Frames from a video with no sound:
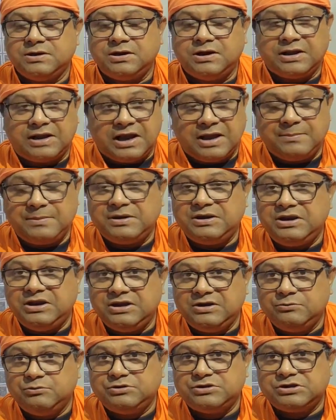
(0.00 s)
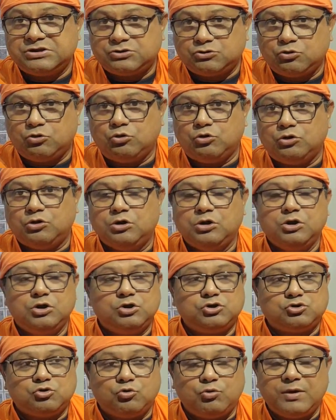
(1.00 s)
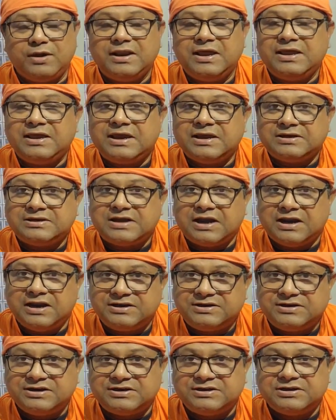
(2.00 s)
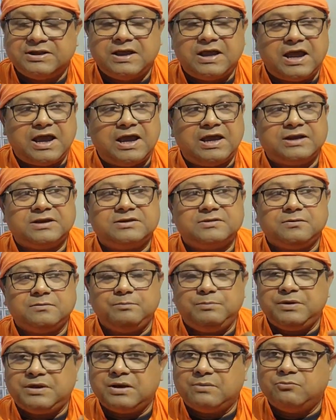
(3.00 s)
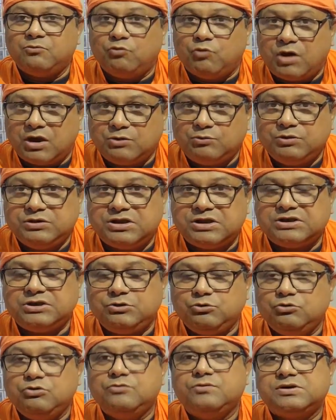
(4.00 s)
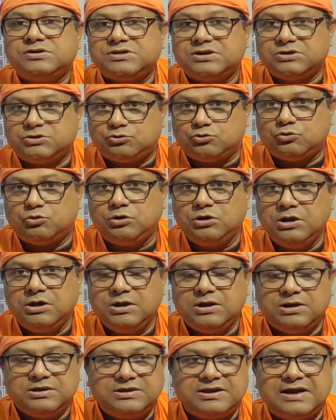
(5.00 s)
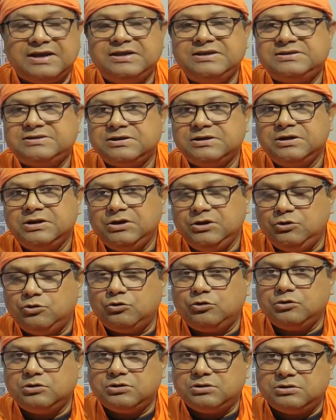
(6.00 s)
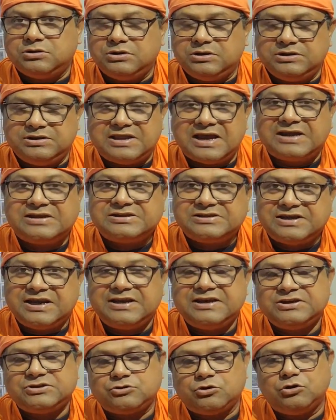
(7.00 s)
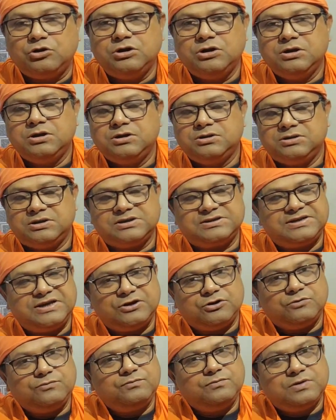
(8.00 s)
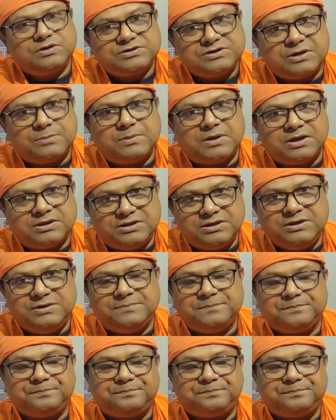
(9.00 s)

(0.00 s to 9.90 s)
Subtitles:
Like I am an individual soul. So when I get connected and become one with that universal soul, that is, you know, that state is called the state of samadhi.